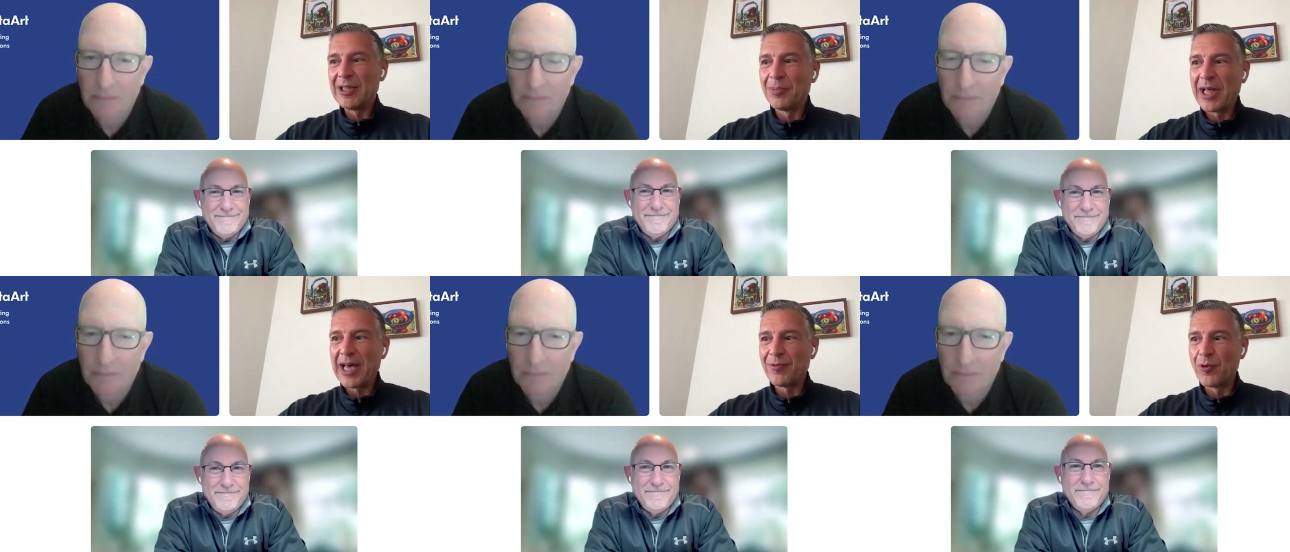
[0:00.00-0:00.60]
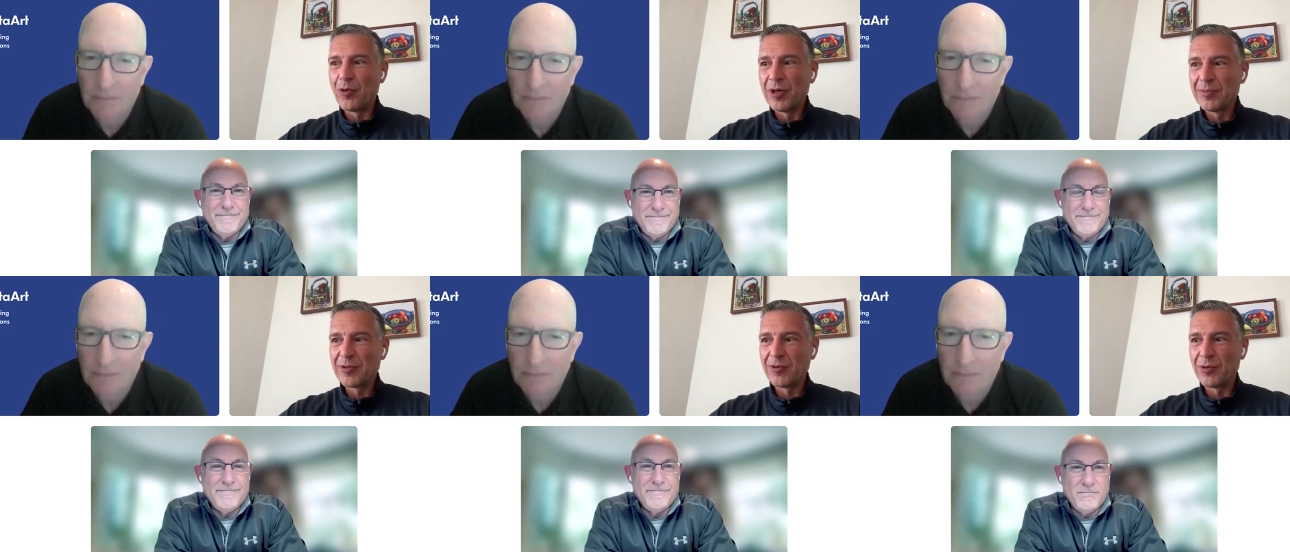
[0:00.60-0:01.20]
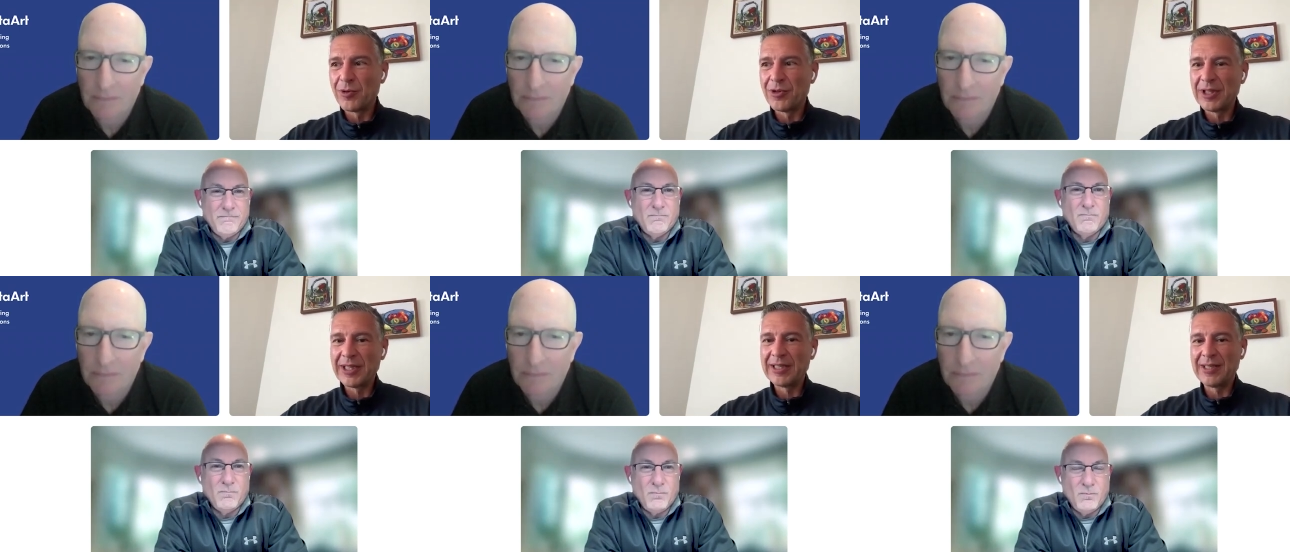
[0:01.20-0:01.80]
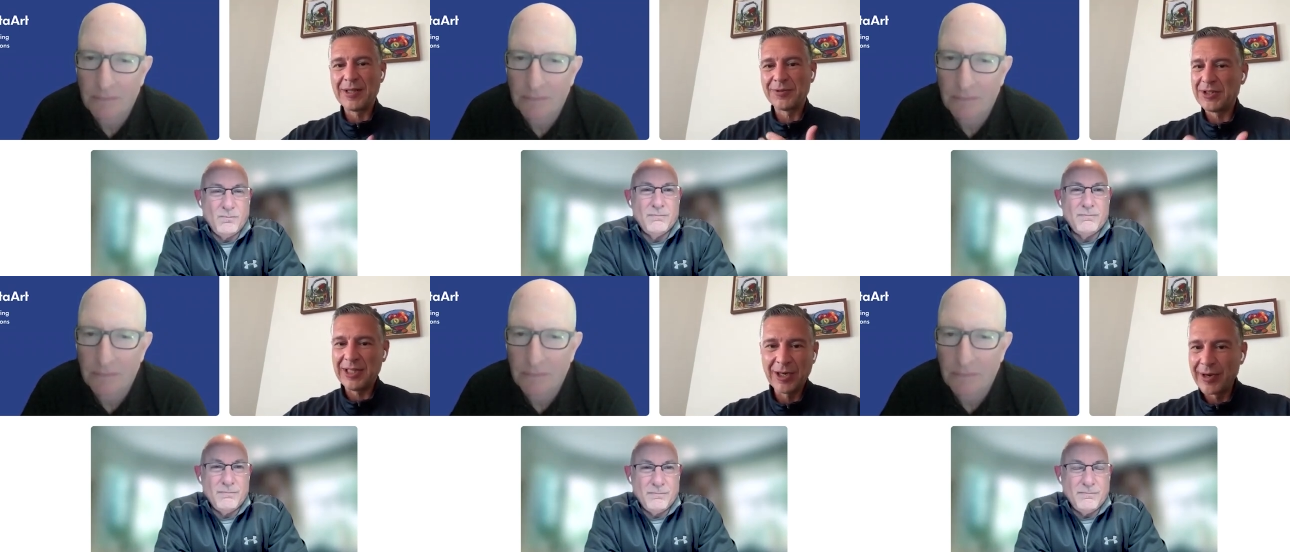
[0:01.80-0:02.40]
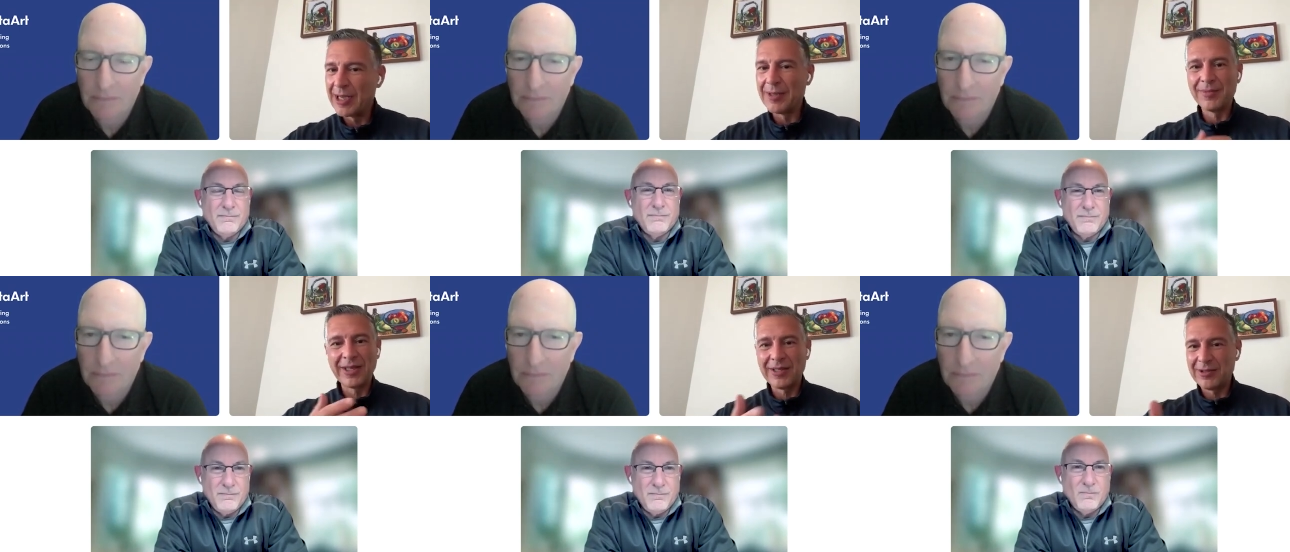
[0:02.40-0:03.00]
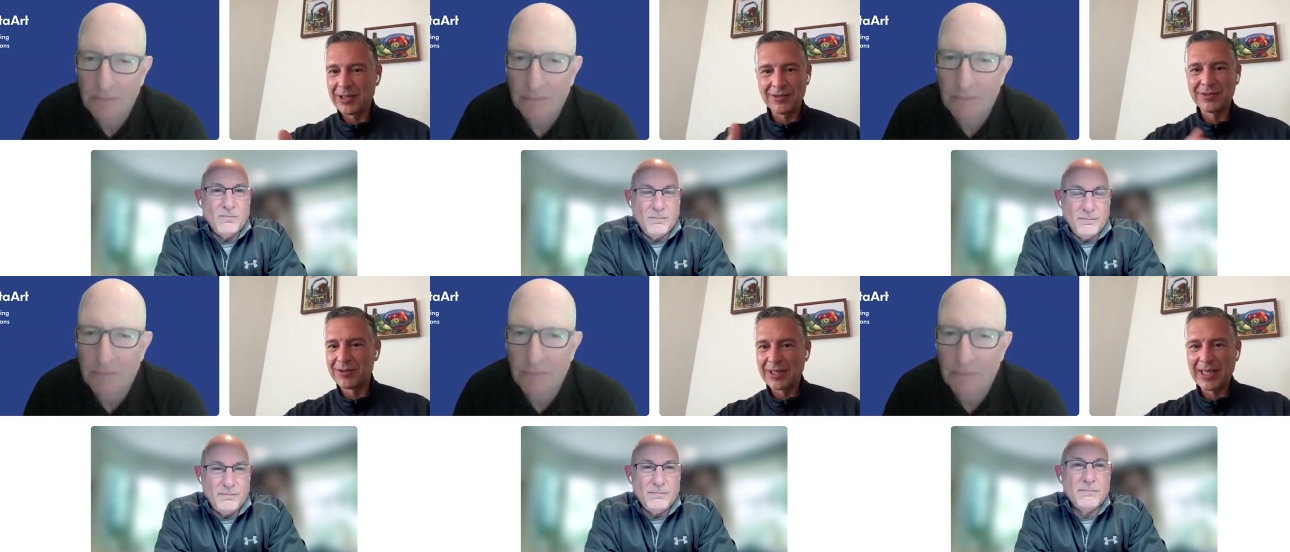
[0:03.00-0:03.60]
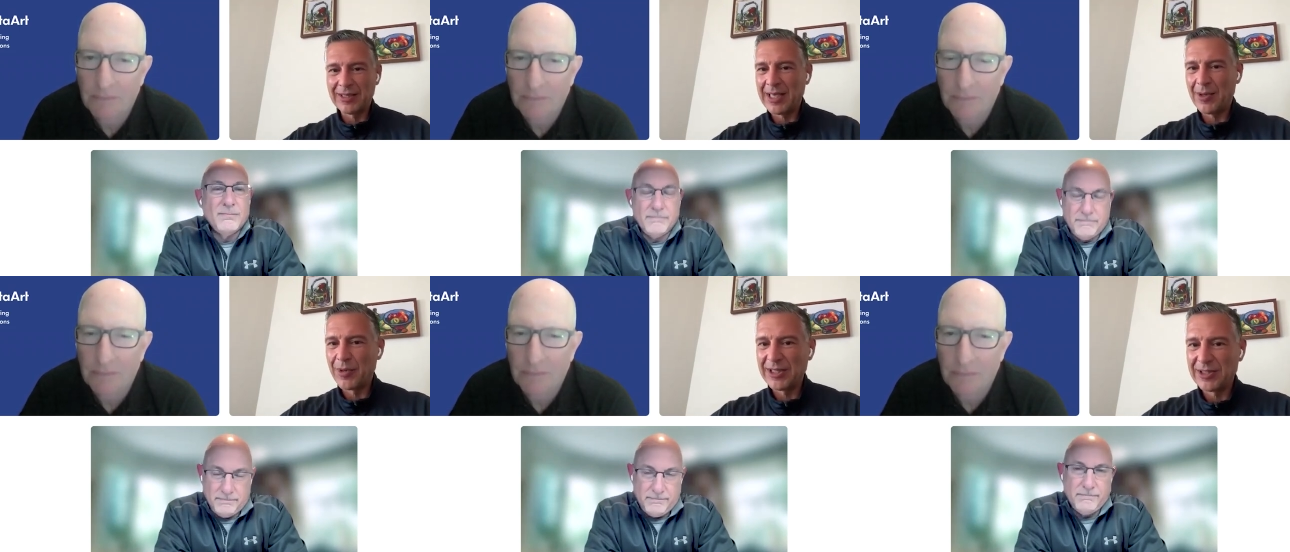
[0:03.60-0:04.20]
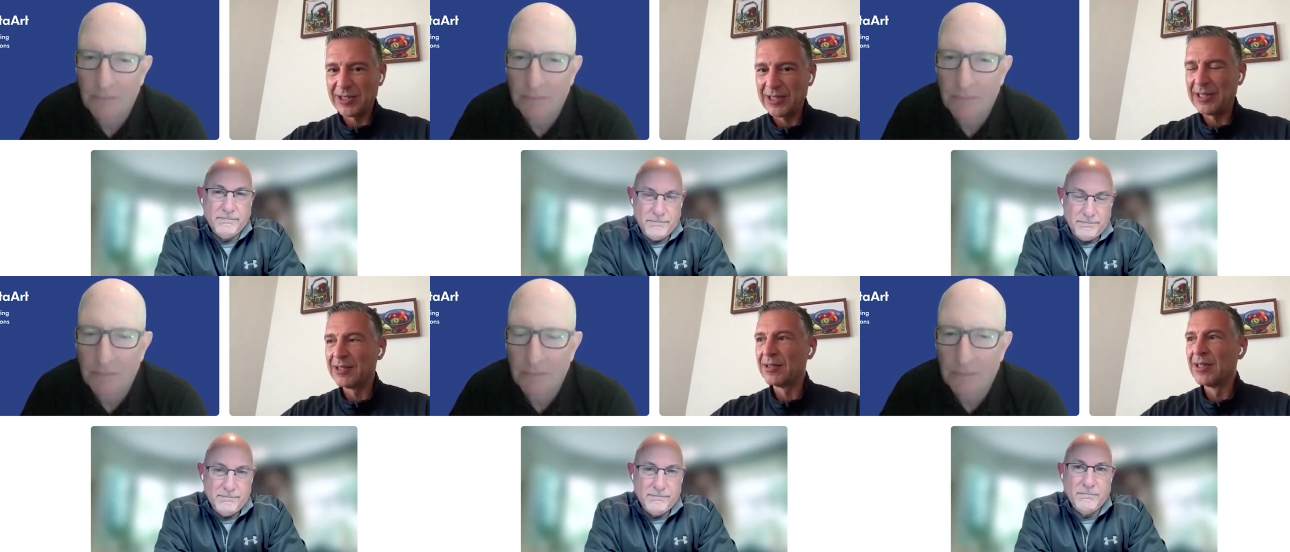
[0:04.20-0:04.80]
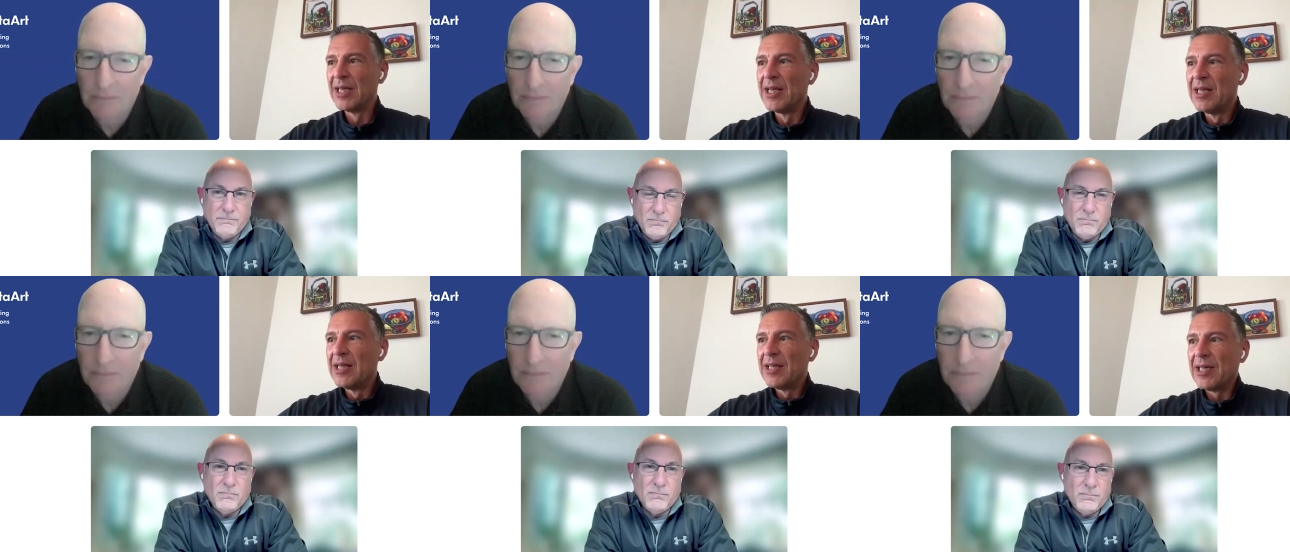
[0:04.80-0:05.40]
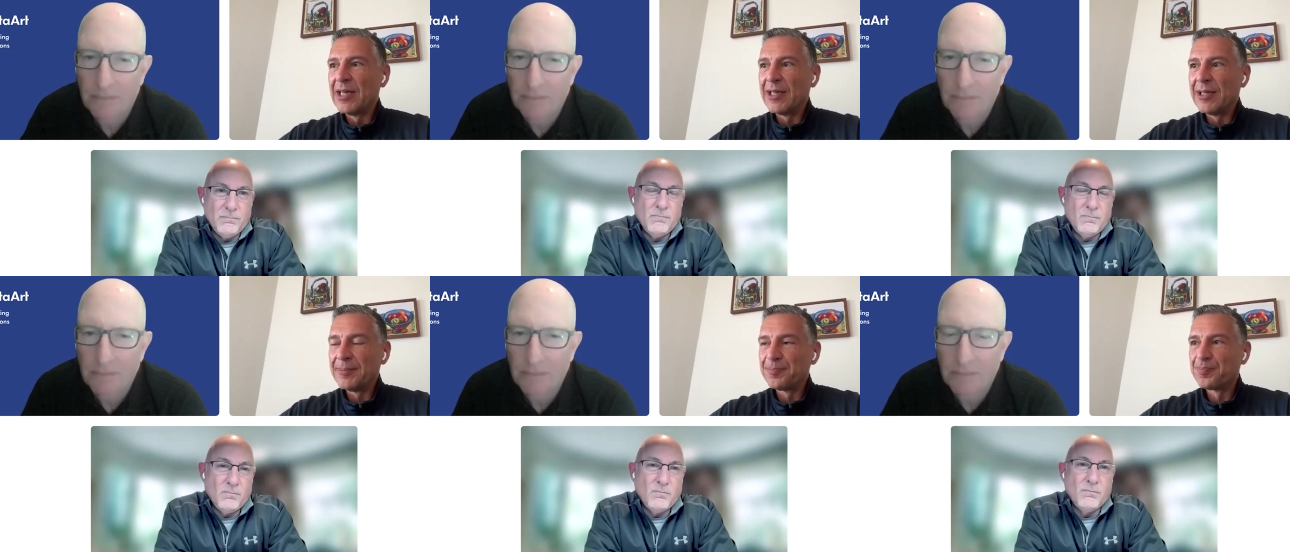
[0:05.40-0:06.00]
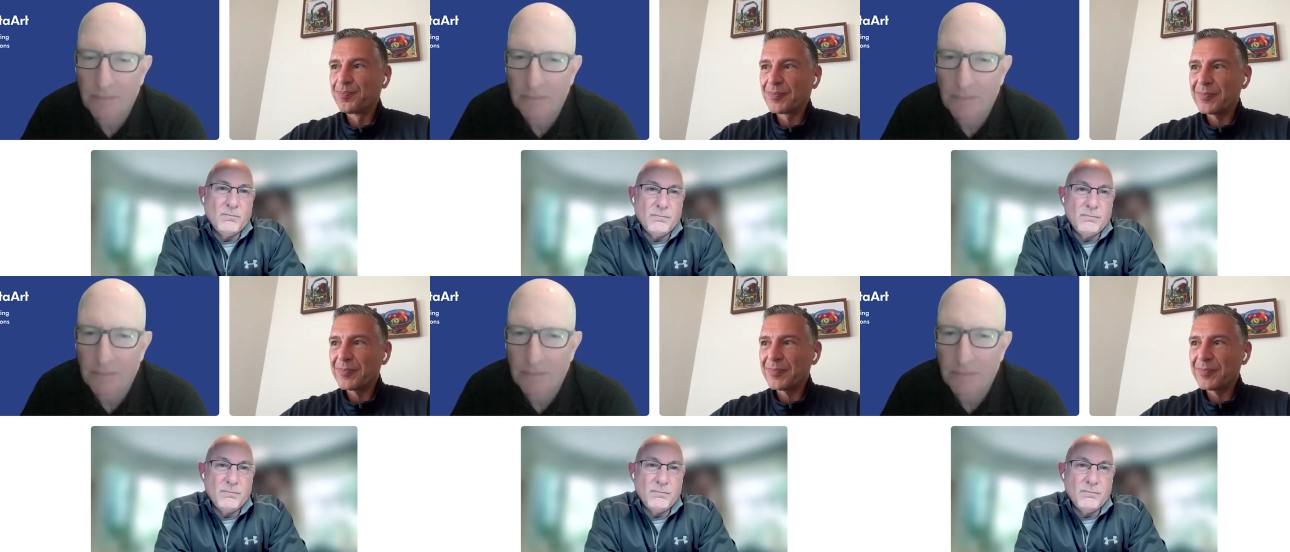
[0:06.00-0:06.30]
Speaker 1: you know, platforms for, like, you know, CRM, like you said, or KYC. And,